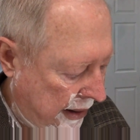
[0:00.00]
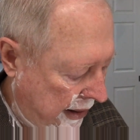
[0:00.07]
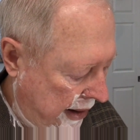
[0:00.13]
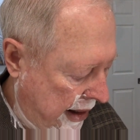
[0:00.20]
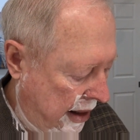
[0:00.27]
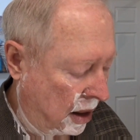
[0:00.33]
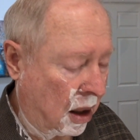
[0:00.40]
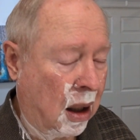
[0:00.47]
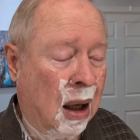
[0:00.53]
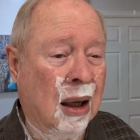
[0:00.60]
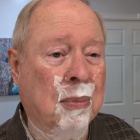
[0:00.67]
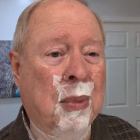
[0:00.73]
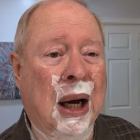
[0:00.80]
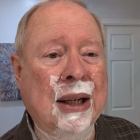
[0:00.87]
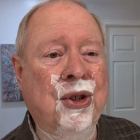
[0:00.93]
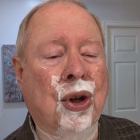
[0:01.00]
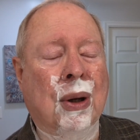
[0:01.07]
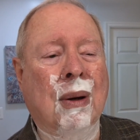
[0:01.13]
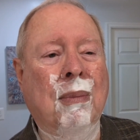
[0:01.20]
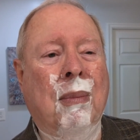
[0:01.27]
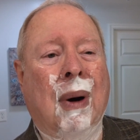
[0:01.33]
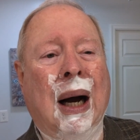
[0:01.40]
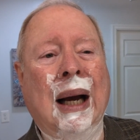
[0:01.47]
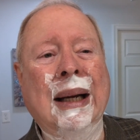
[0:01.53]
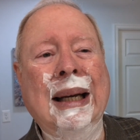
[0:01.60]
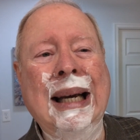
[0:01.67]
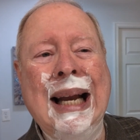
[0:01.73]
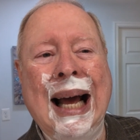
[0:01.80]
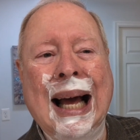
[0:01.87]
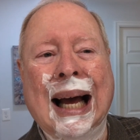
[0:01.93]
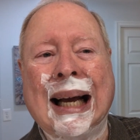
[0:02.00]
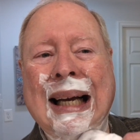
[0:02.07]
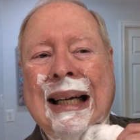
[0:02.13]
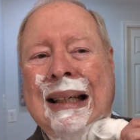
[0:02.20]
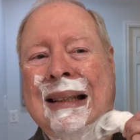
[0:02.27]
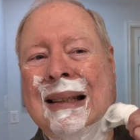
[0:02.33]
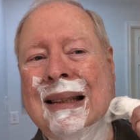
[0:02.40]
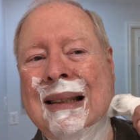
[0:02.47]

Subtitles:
Now on my neck,